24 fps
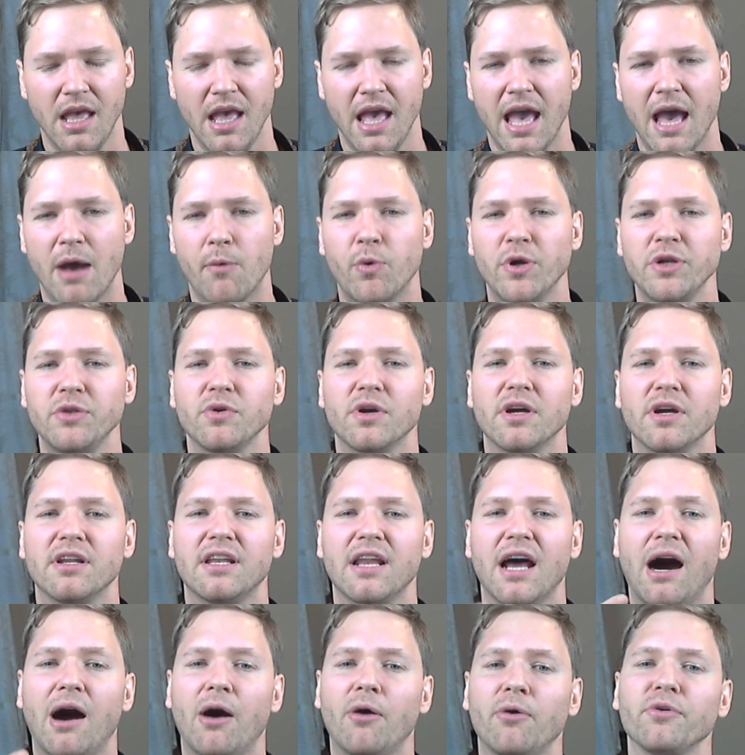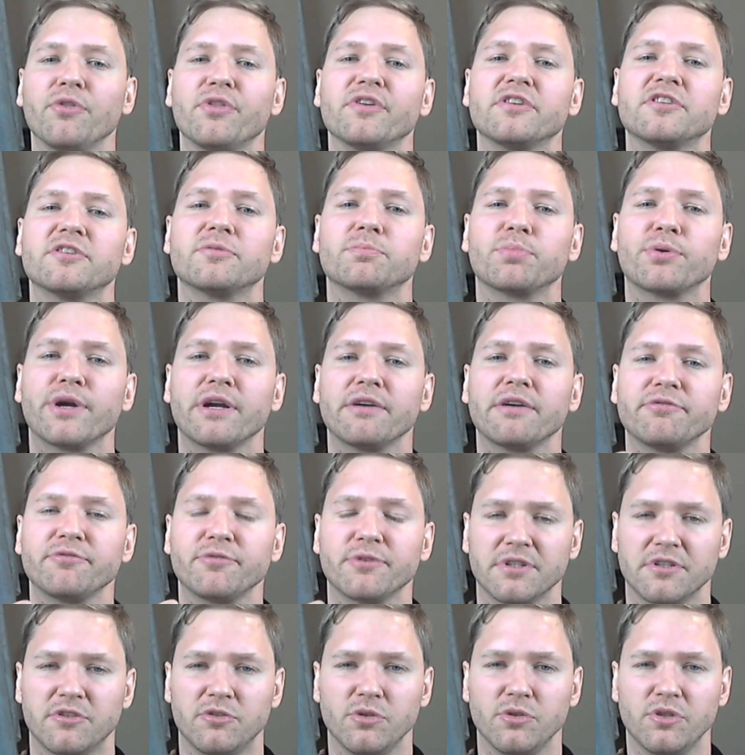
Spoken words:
And when you allow this preference,